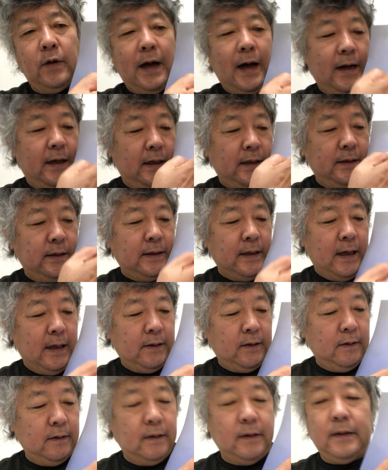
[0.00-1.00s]
arrange that
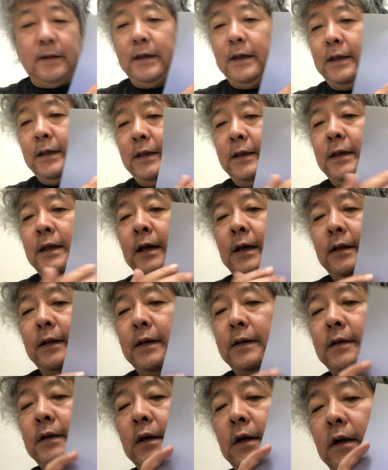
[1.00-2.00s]
in
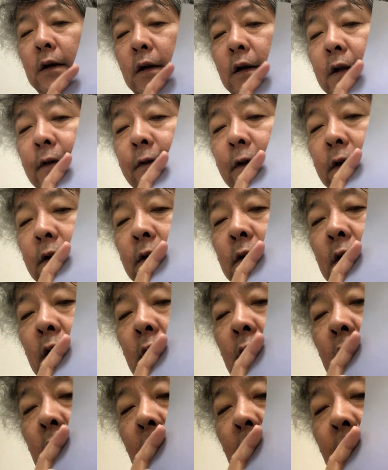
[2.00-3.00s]
this living
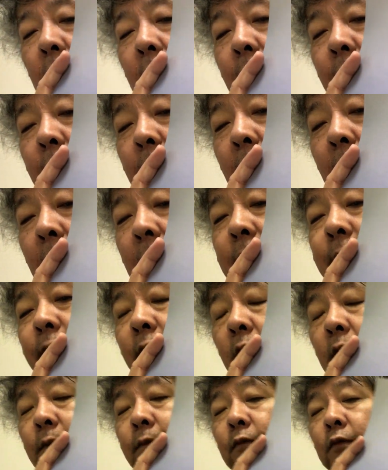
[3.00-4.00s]
art
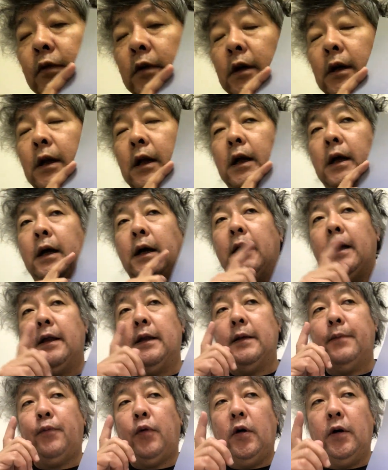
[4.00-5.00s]
form,
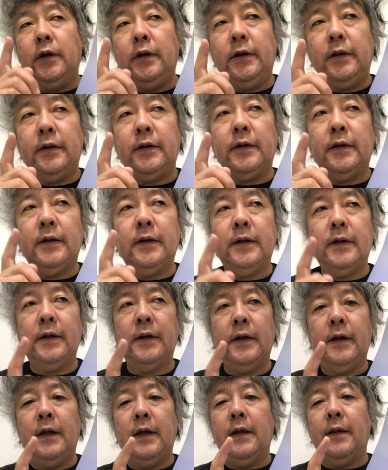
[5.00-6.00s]
the point
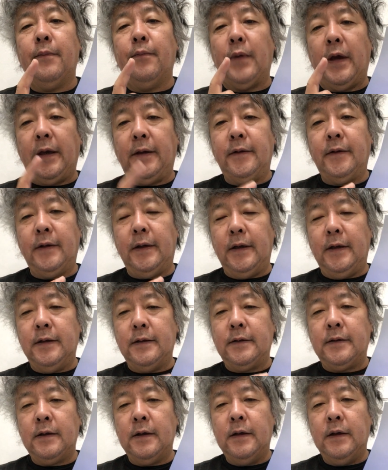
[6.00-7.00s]
made
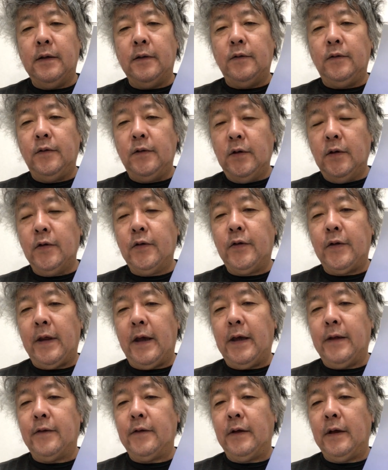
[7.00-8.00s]
is not
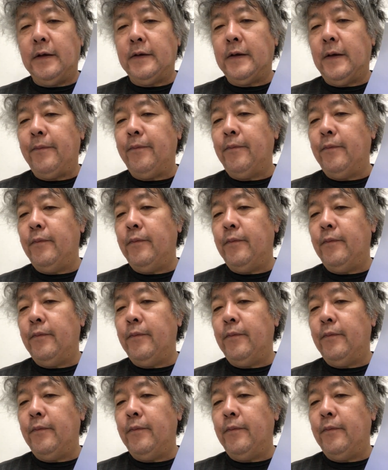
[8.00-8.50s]
that the